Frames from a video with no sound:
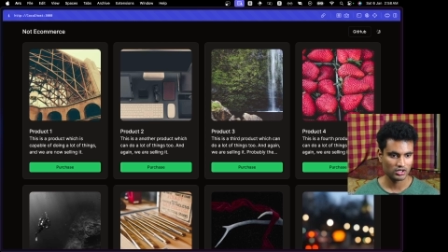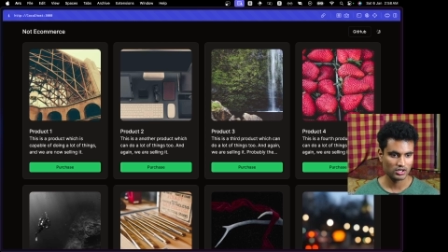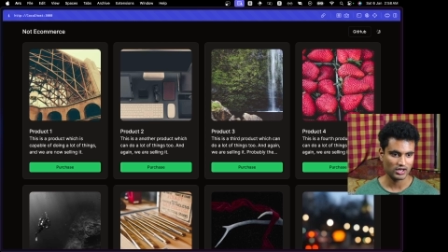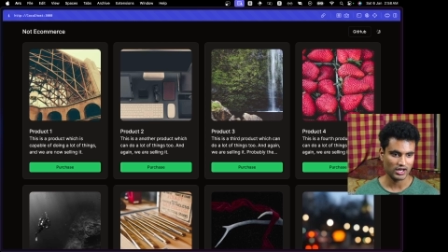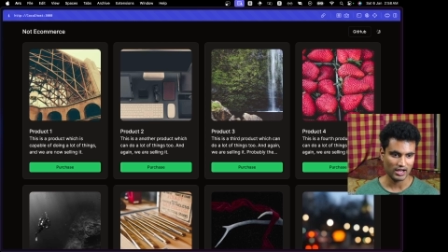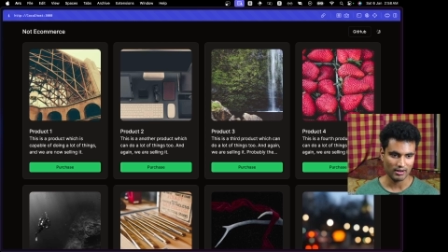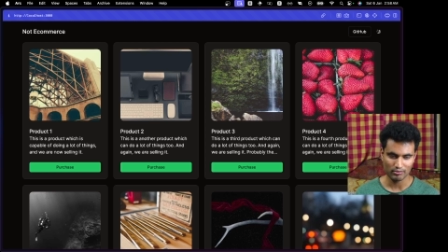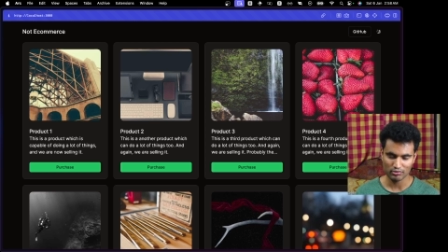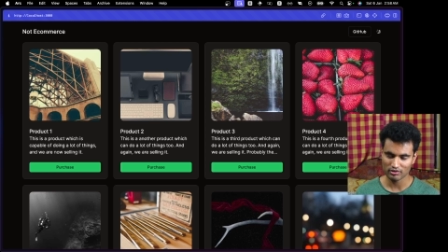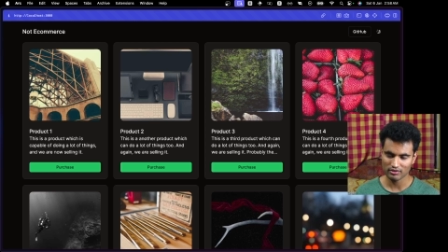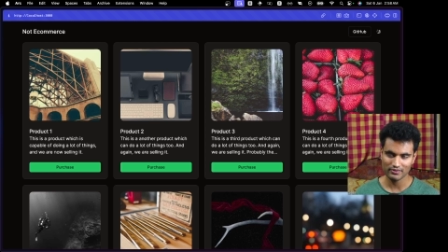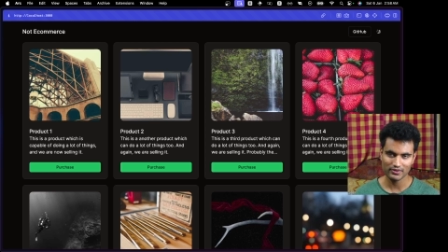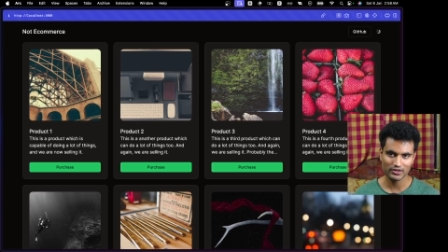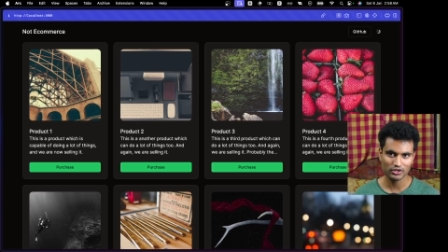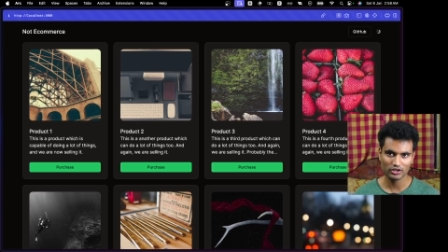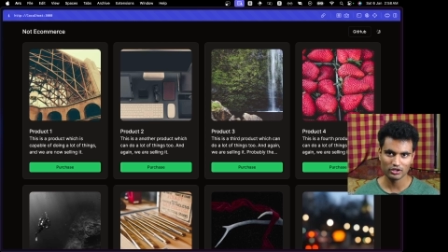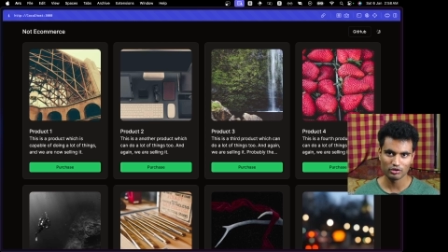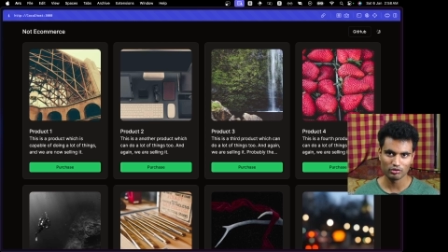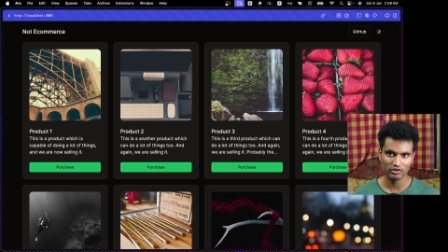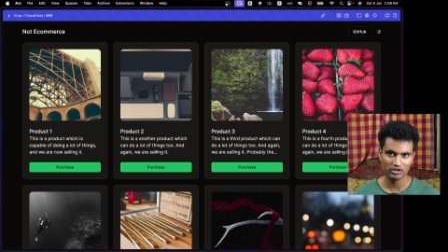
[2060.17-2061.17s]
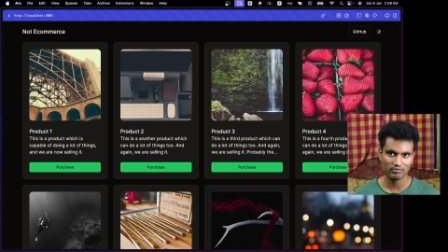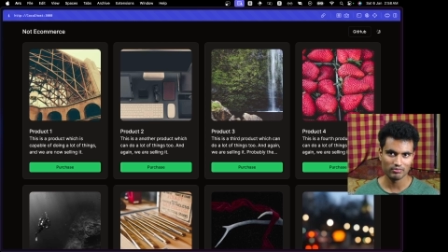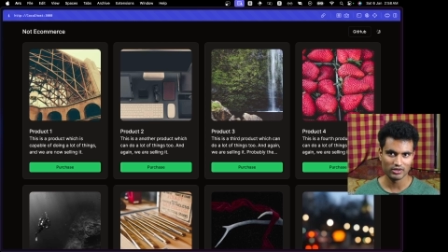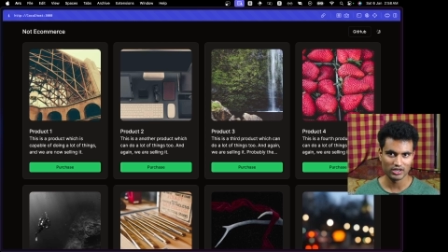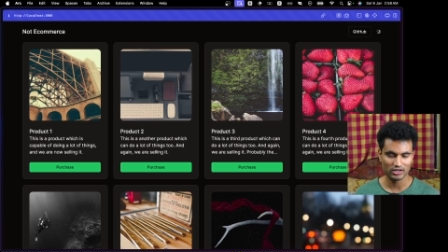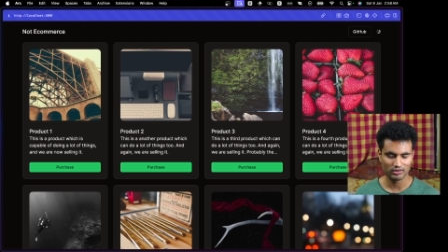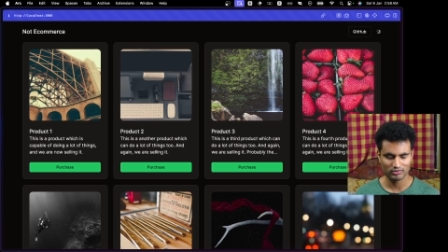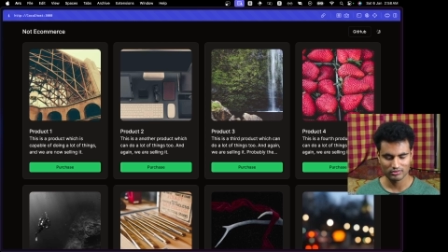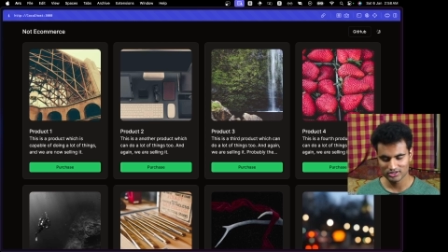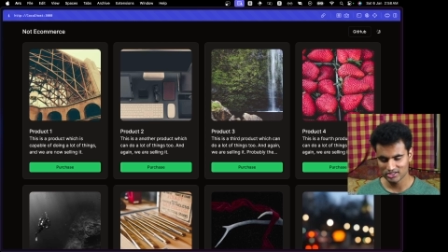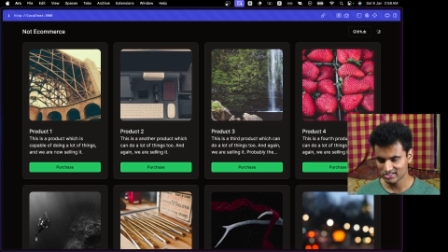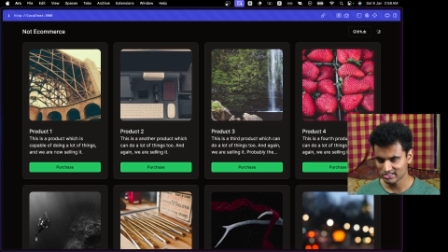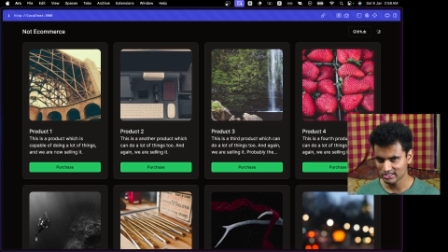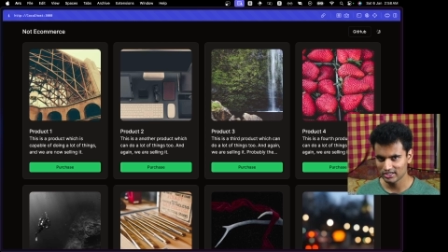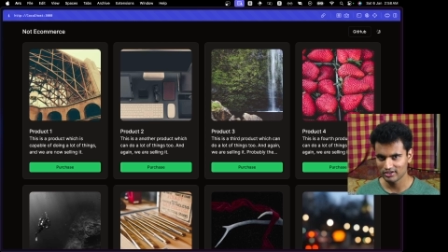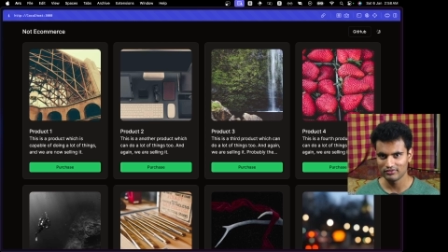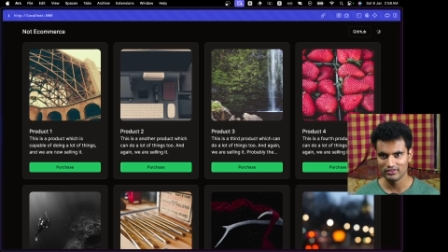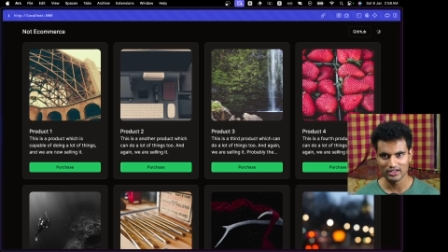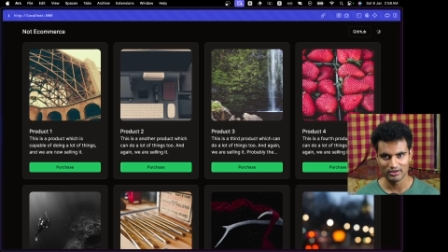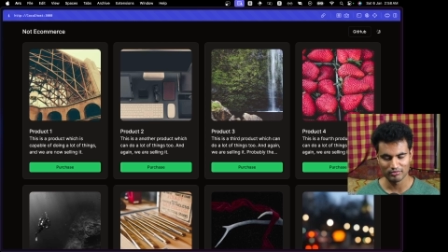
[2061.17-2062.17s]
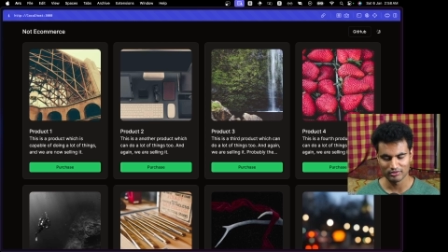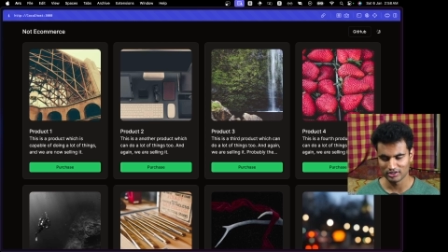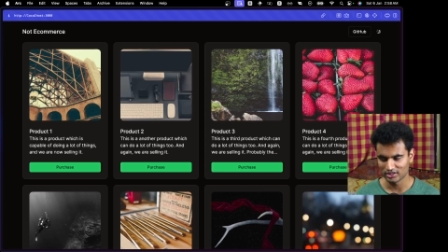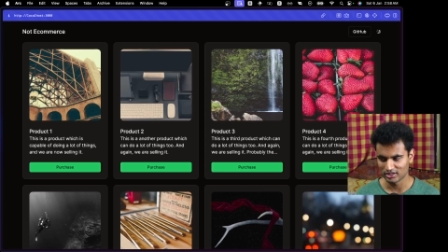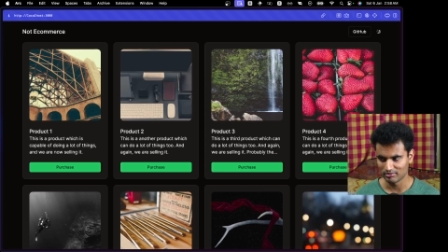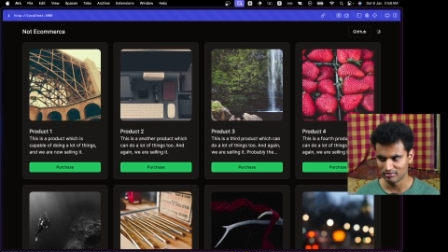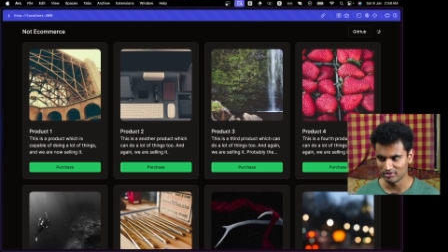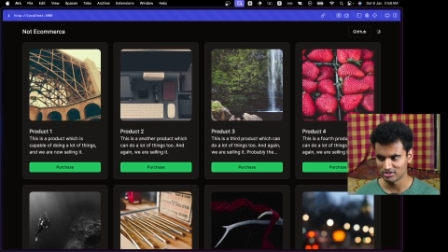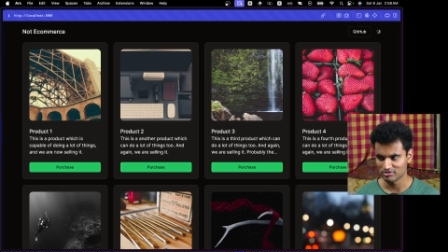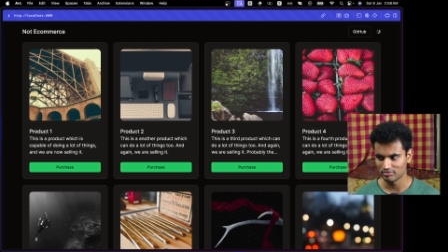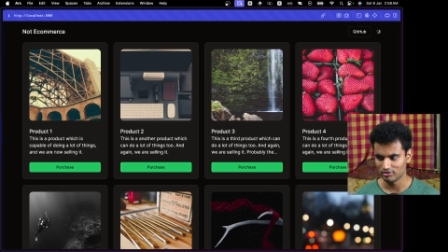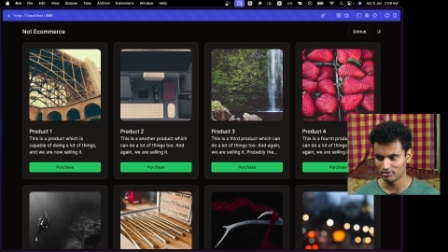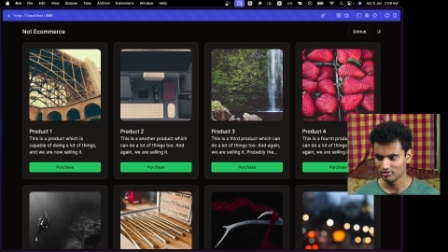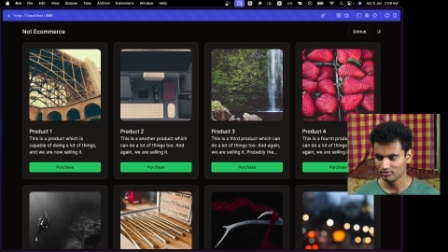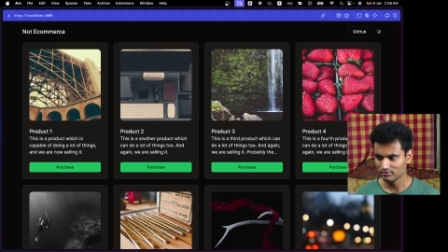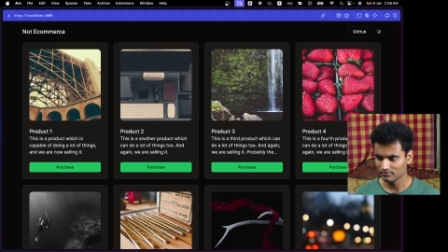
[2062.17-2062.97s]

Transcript: I'm probably going to do it, but just leave them in the comments below.